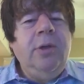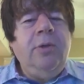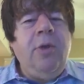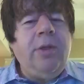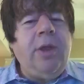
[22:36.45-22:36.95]

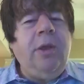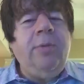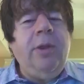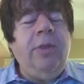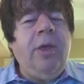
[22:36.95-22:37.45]
You talk to
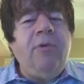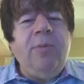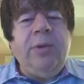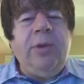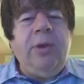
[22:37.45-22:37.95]
anybody in the
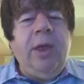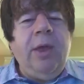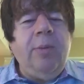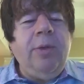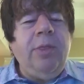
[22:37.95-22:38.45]
government
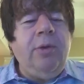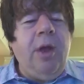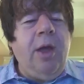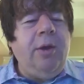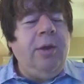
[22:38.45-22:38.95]
today, I mean, they're
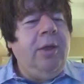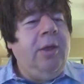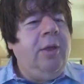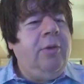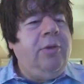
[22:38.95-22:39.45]
not
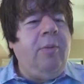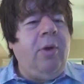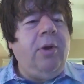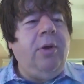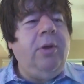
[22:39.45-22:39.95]

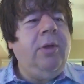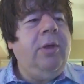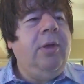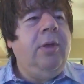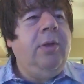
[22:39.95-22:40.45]
smarter
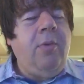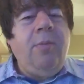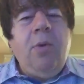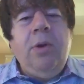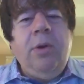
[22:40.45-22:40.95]

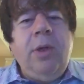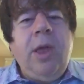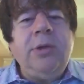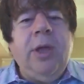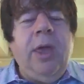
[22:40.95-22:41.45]
or more
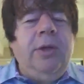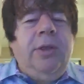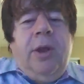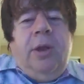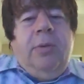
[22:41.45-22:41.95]
educated
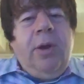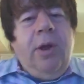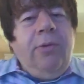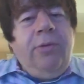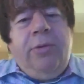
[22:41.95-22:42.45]
than anyone
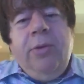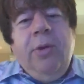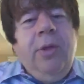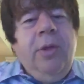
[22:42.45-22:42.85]
else.